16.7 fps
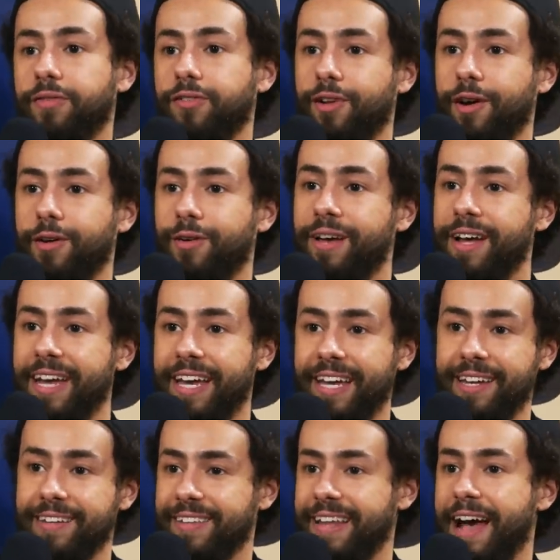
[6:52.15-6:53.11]
So
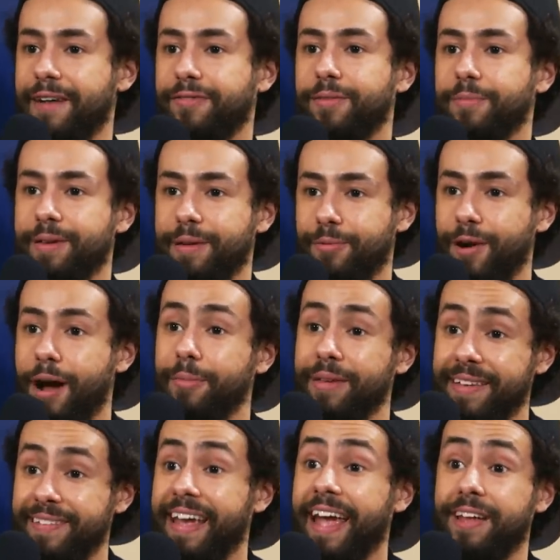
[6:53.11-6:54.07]
he doesn't have to be
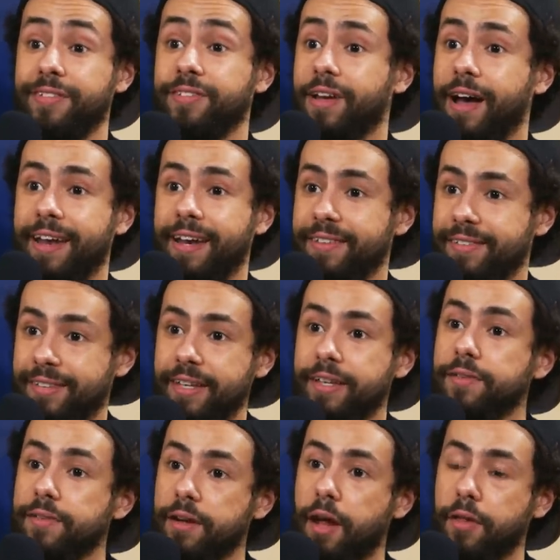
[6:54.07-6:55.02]
probably as hands-on as he
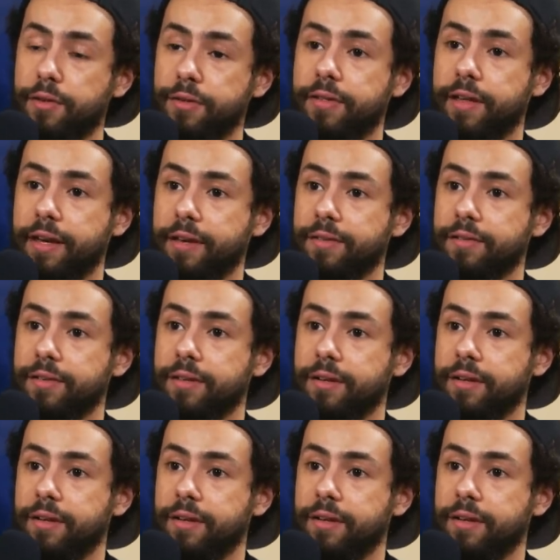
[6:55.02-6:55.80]
is in other things.